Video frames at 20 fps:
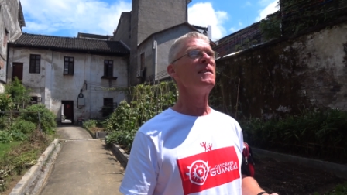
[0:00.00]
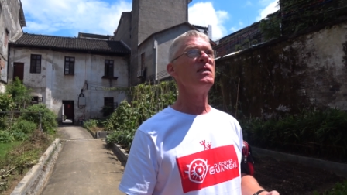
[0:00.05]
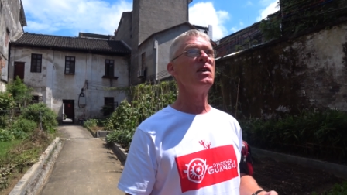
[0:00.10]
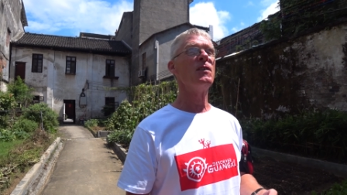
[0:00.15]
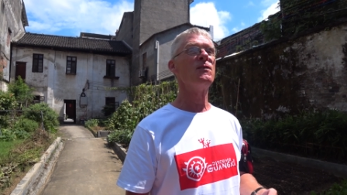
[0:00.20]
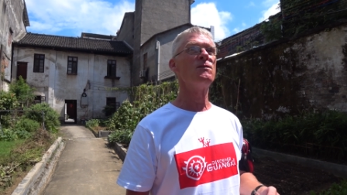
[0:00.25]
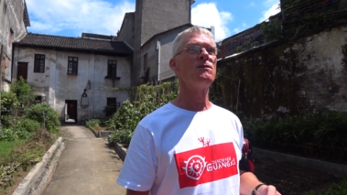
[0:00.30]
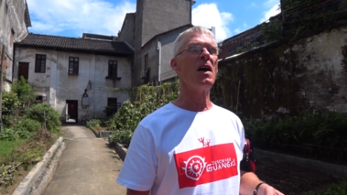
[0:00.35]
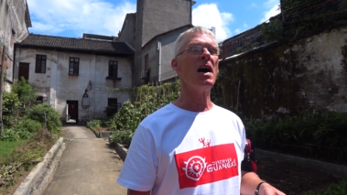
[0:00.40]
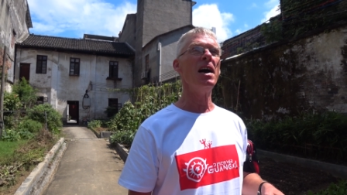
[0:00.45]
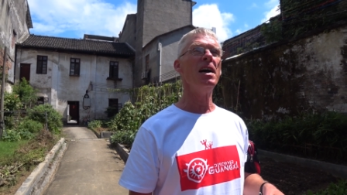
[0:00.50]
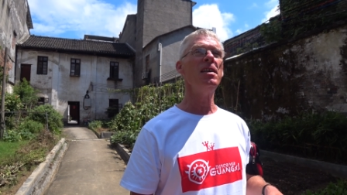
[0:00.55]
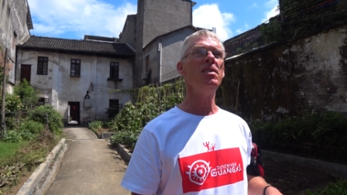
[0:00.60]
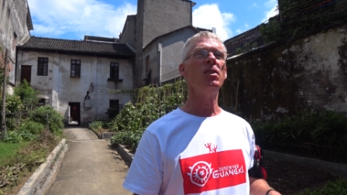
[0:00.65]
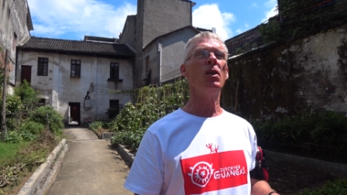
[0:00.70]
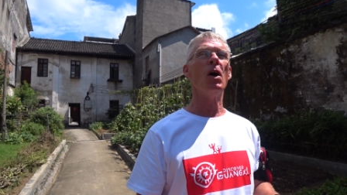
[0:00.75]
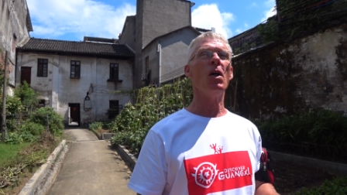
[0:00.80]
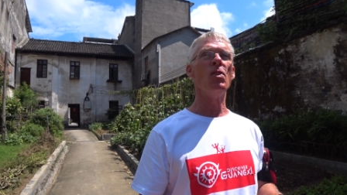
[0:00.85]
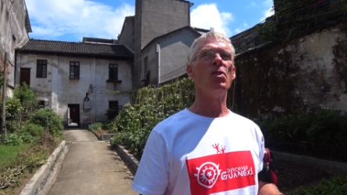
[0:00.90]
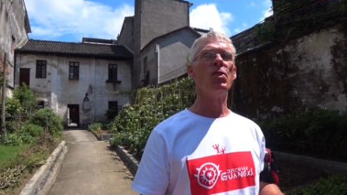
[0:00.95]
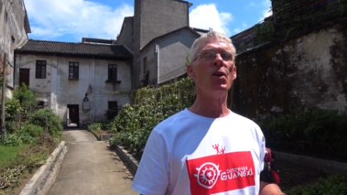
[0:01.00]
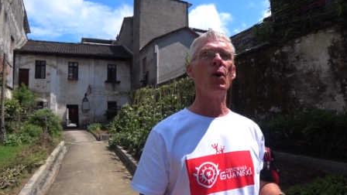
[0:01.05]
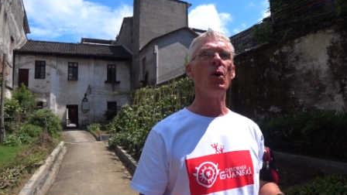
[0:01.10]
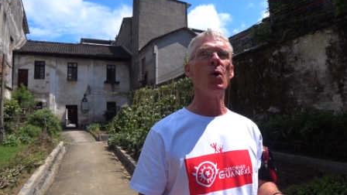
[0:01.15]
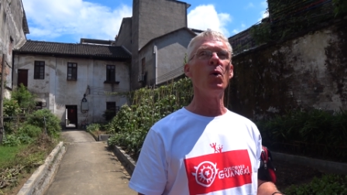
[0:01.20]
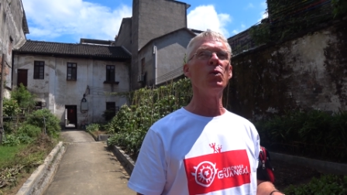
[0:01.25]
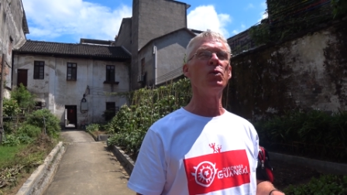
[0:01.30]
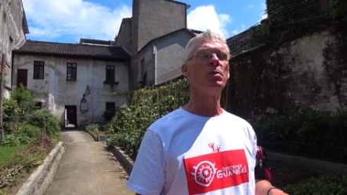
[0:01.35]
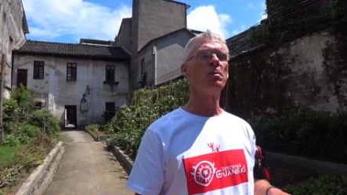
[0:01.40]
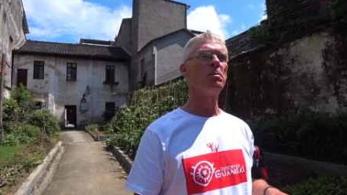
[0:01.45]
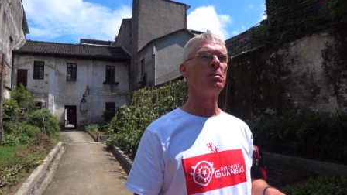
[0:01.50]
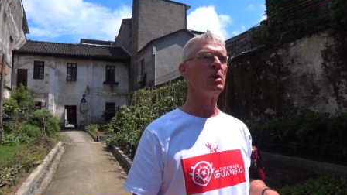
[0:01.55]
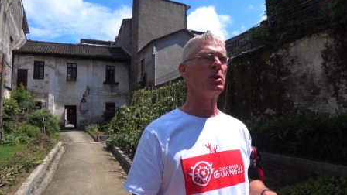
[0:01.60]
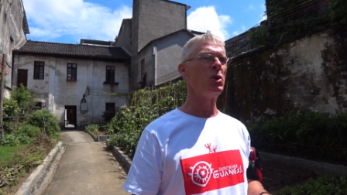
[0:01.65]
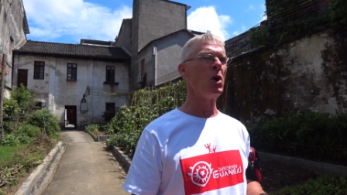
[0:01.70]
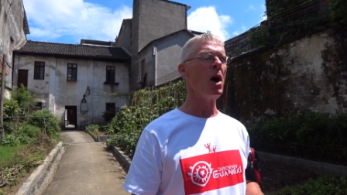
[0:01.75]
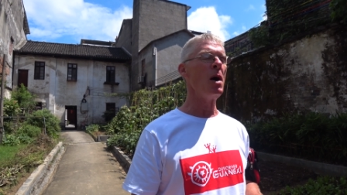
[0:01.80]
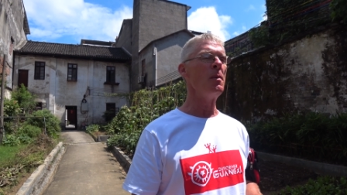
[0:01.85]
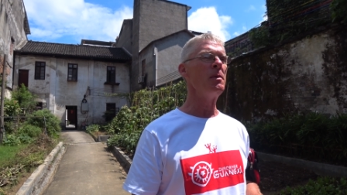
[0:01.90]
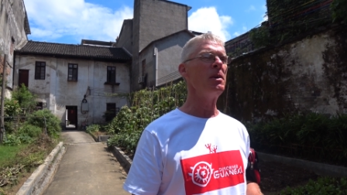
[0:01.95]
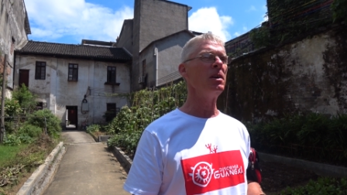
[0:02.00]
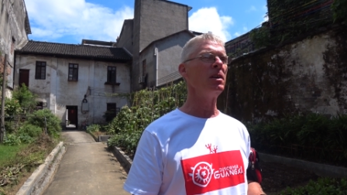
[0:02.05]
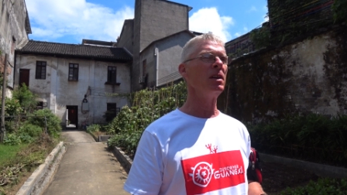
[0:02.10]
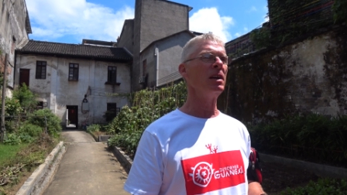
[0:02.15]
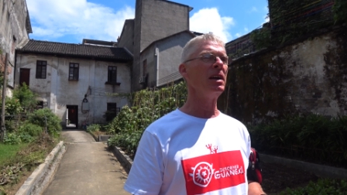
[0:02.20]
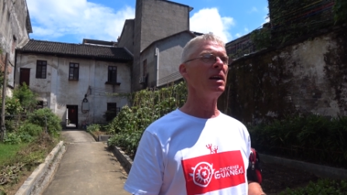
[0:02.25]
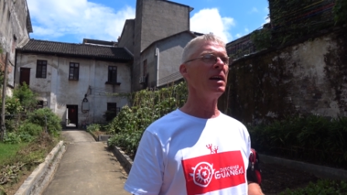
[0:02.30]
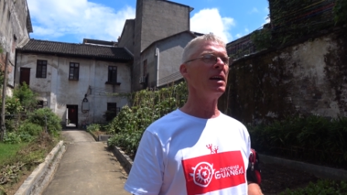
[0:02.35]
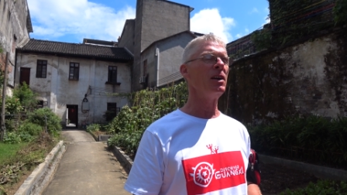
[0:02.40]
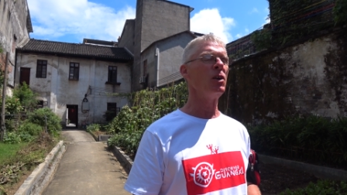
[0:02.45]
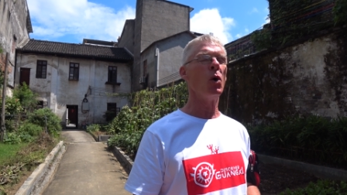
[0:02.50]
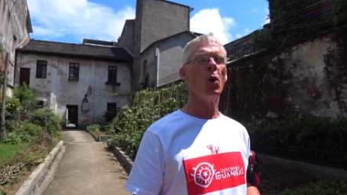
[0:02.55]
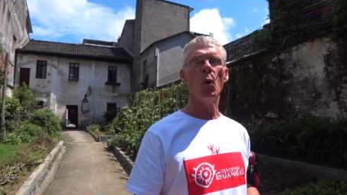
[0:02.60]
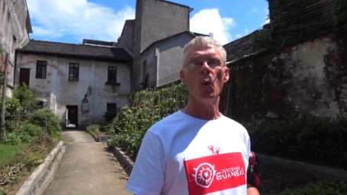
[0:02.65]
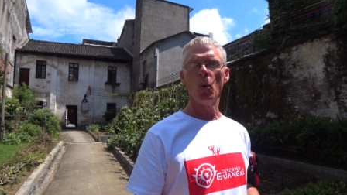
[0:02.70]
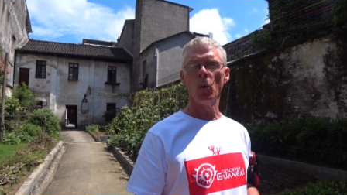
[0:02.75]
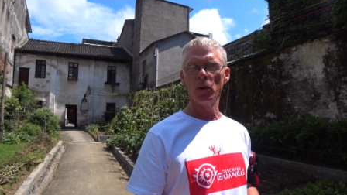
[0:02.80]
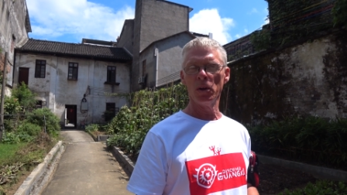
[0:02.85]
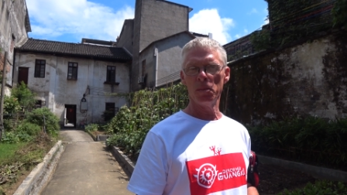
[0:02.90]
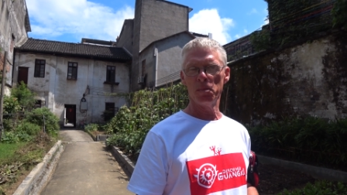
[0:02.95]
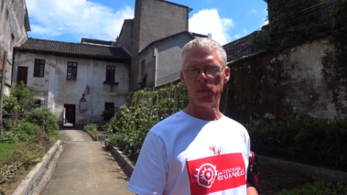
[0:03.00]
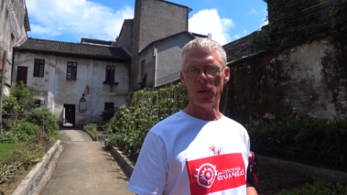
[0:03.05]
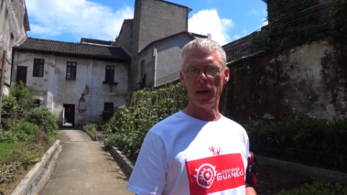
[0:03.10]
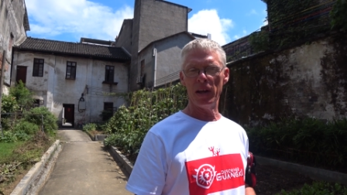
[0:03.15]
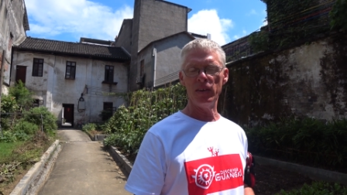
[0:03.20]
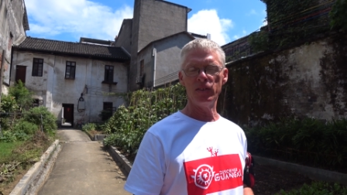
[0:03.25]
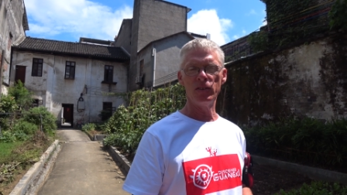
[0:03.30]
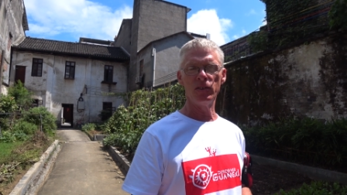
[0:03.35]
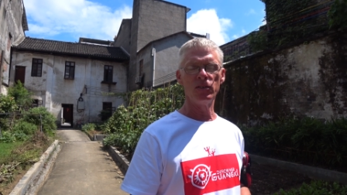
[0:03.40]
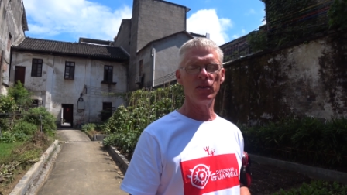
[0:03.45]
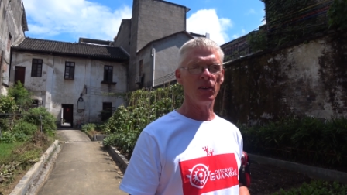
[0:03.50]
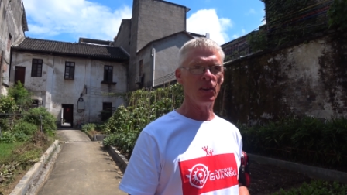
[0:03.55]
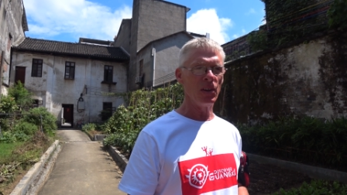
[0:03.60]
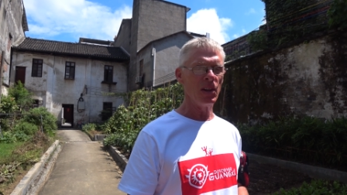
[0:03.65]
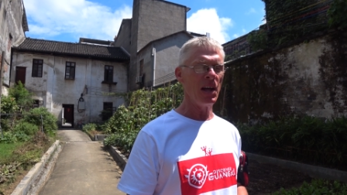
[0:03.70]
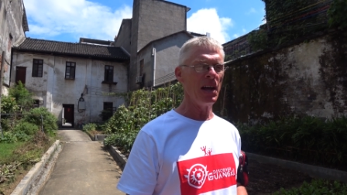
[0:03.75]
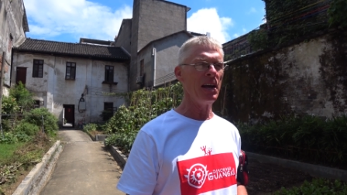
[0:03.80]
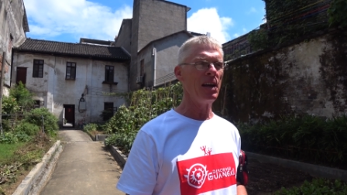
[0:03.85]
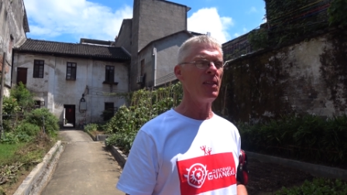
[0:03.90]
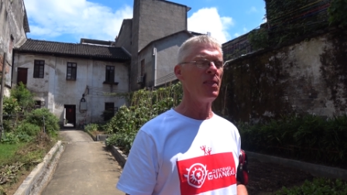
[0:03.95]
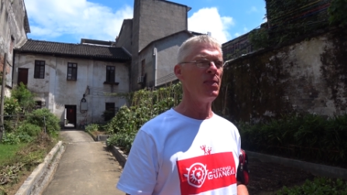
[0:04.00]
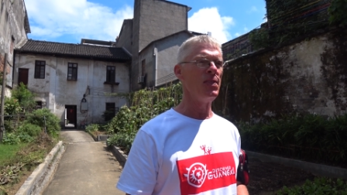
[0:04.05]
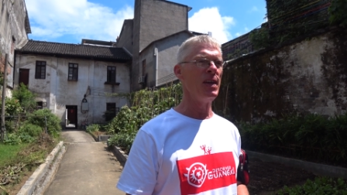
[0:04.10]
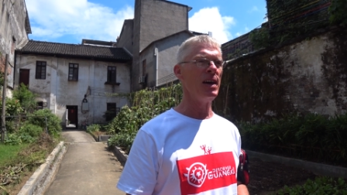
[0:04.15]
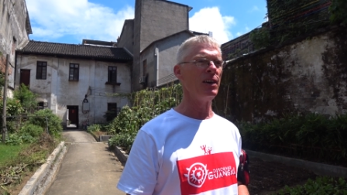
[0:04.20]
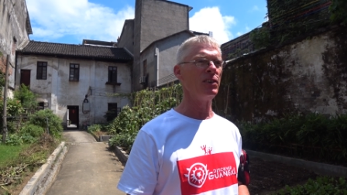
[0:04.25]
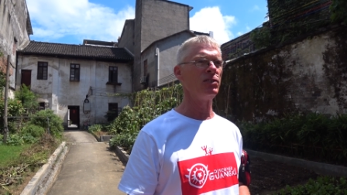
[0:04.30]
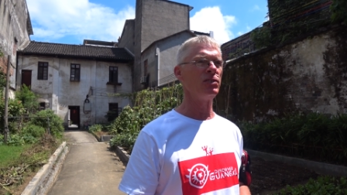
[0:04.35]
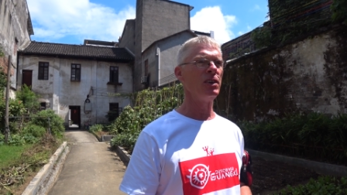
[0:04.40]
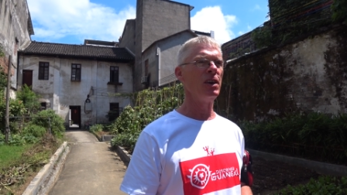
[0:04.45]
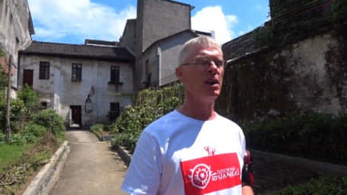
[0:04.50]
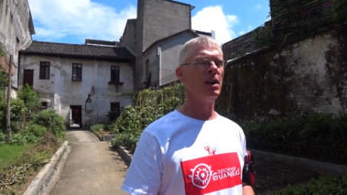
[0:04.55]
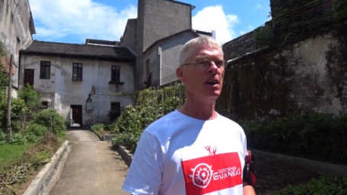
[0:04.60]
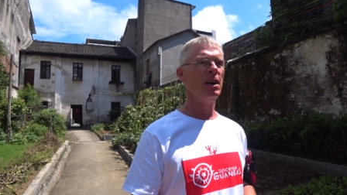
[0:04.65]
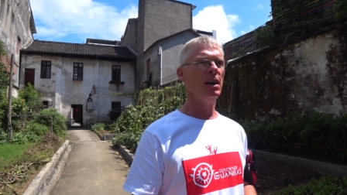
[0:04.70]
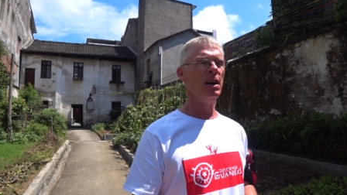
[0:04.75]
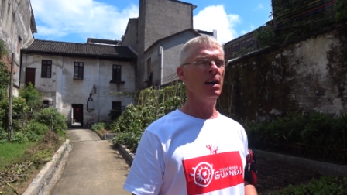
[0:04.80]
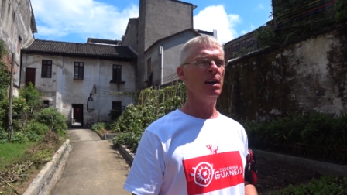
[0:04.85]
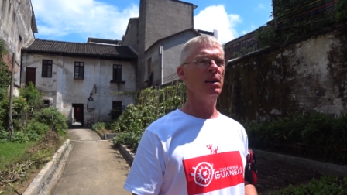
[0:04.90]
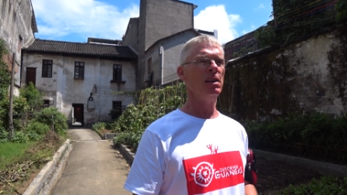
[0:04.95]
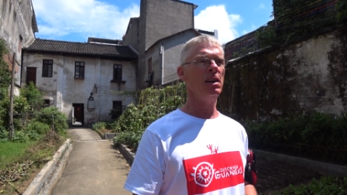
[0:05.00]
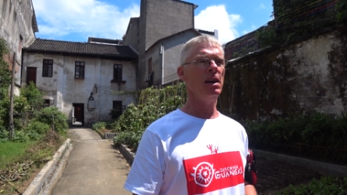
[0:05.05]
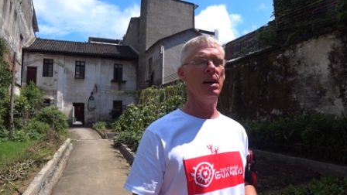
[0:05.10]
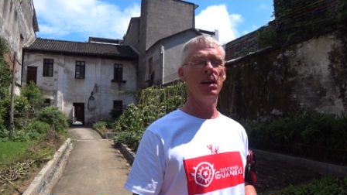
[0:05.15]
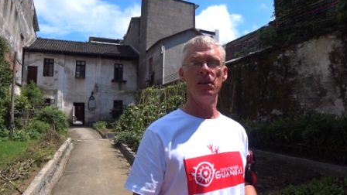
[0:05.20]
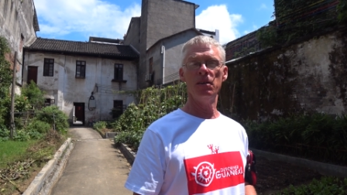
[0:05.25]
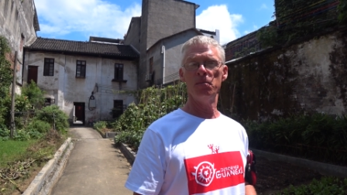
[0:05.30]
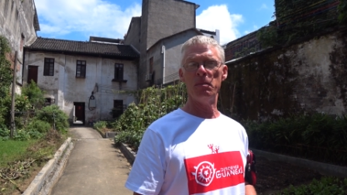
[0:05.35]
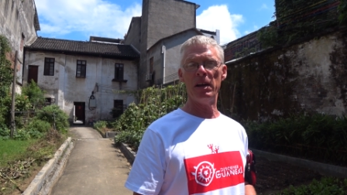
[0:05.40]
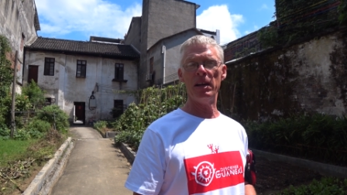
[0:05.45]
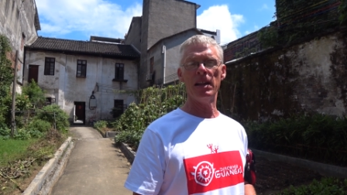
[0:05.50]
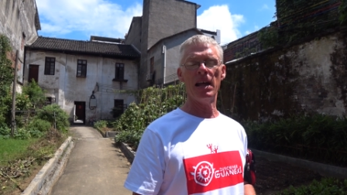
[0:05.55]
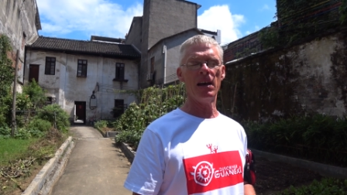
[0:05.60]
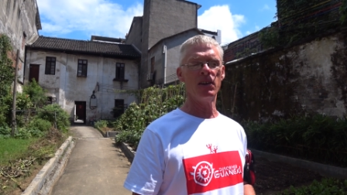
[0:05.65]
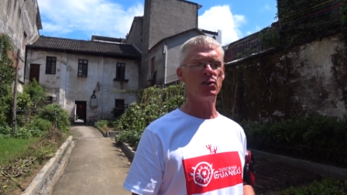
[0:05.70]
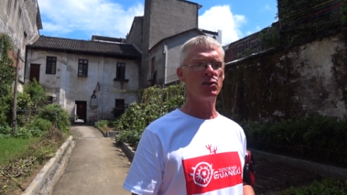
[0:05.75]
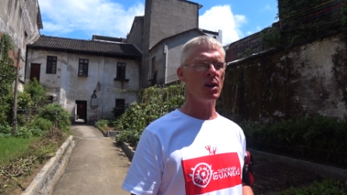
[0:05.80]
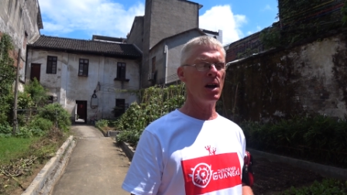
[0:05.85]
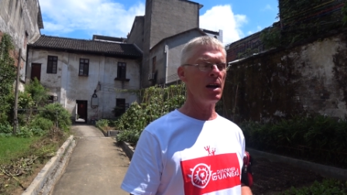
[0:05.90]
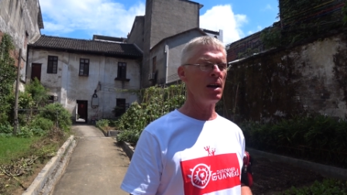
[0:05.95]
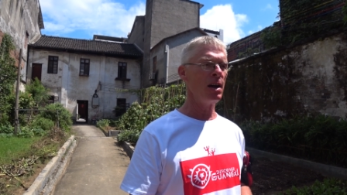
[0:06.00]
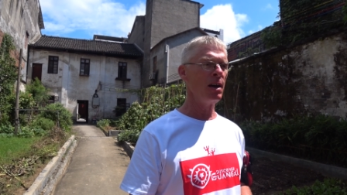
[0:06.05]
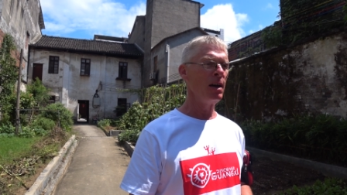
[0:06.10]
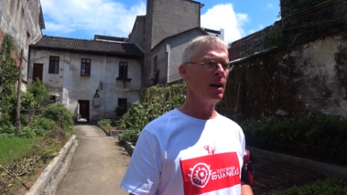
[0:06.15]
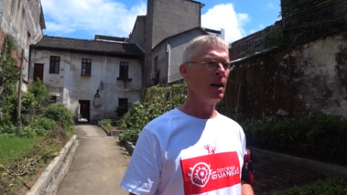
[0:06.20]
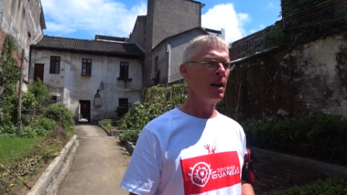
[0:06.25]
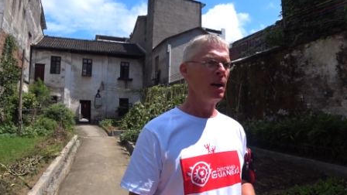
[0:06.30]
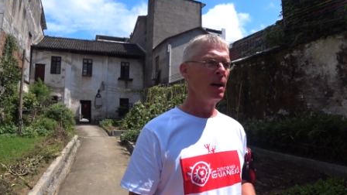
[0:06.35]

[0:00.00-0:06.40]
You find those predominantly in older places like this in mainland China.